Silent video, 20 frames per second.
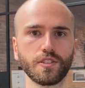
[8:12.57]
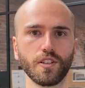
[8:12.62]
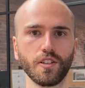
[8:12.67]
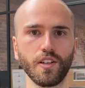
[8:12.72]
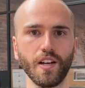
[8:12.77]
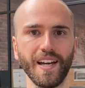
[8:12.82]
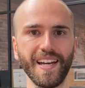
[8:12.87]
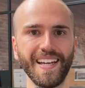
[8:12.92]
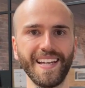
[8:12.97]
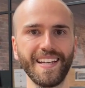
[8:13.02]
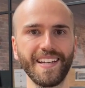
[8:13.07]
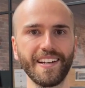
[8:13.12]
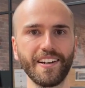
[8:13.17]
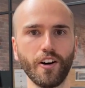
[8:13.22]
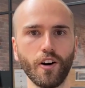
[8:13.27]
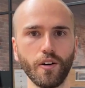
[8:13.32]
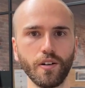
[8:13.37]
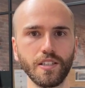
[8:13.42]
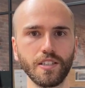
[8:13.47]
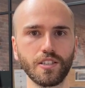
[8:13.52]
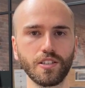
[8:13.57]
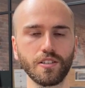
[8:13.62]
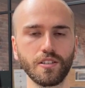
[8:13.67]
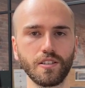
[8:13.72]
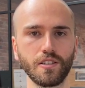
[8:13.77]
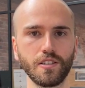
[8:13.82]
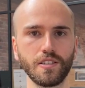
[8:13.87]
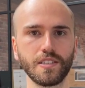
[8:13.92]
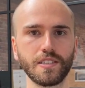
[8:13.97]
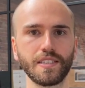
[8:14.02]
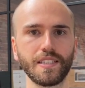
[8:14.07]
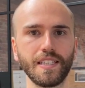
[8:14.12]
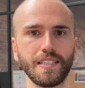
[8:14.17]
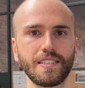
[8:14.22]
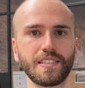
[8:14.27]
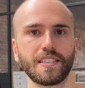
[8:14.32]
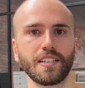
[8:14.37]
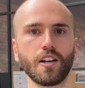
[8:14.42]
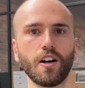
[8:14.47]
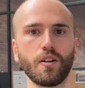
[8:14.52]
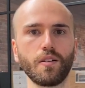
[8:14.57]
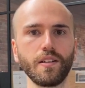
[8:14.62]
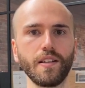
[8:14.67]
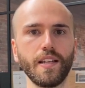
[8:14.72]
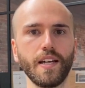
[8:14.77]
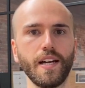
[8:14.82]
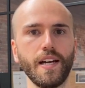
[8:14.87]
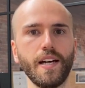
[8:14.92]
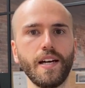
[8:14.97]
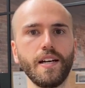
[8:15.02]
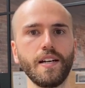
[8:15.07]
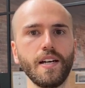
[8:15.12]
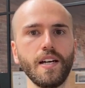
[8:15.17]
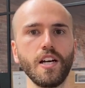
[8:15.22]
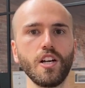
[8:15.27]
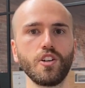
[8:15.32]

So your E&O insurance needs to go in there.